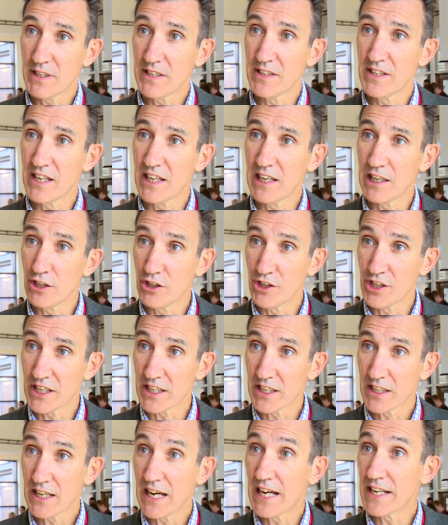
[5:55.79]
in their learning
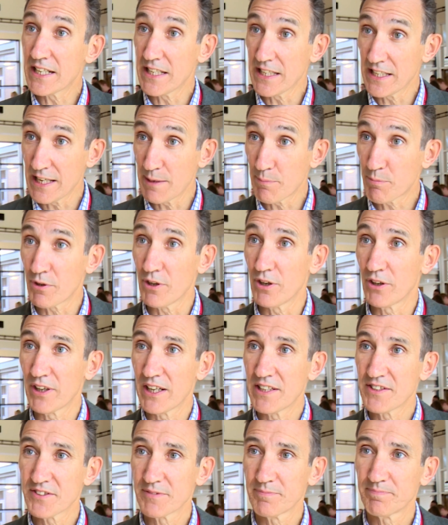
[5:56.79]
and in their
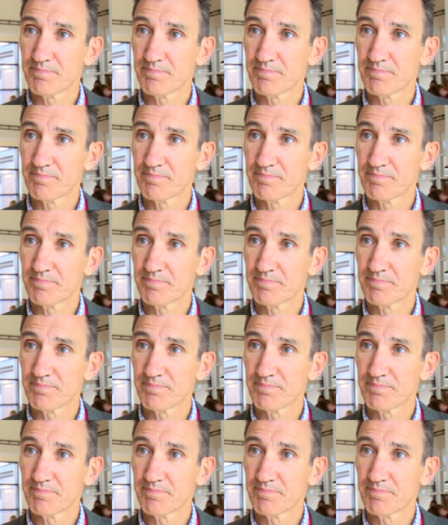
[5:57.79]
progress.